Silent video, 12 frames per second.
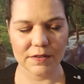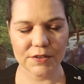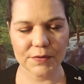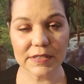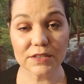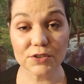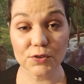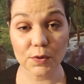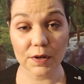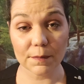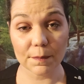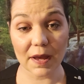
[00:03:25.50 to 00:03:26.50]
Doing
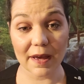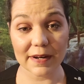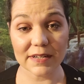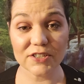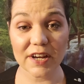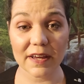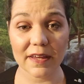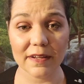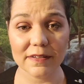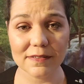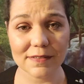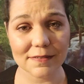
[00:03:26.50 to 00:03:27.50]
short body check
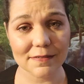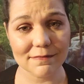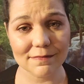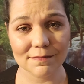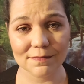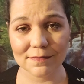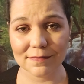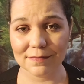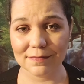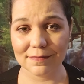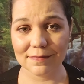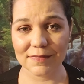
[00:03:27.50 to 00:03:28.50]
ins
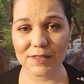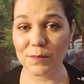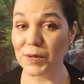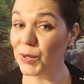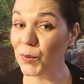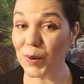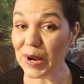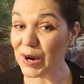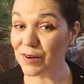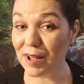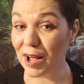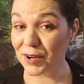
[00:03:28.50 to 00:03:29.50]
to be aware
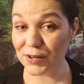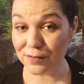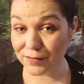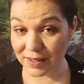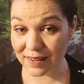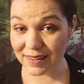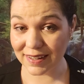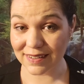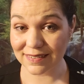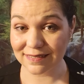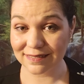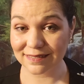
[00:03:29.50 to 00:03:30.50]
of how you're
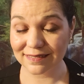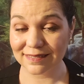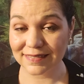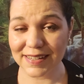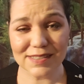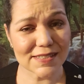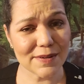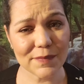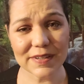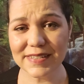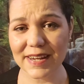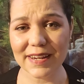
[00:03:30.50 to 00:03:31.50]
feeling and
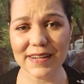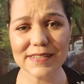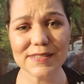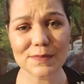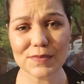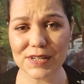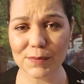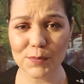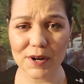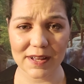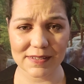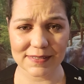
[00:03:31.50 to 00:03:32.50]
simply taking some deep
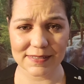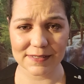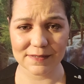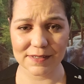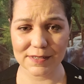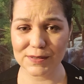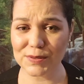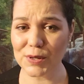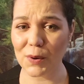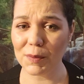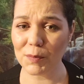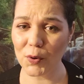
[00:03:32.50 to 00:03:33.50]
breaths is
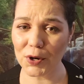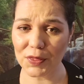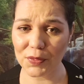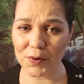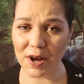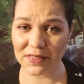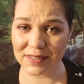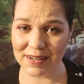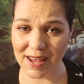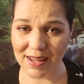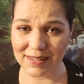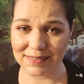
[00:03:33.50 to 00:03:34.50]
so important throughout the
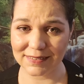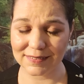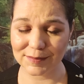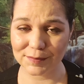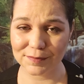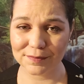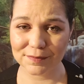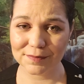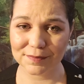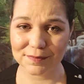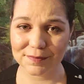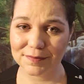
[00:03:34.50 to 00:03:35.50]
day.
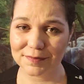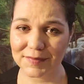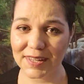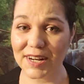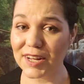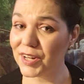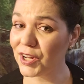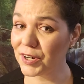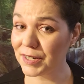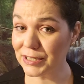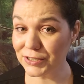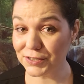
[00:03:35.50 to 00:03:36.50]
And I
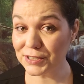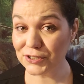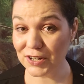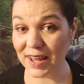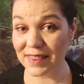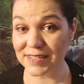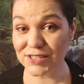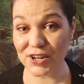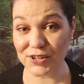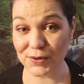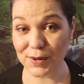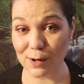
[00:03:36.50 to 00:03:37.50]
encourage you to try this
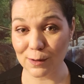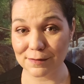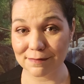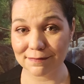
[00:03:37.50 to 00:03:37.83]
on your own.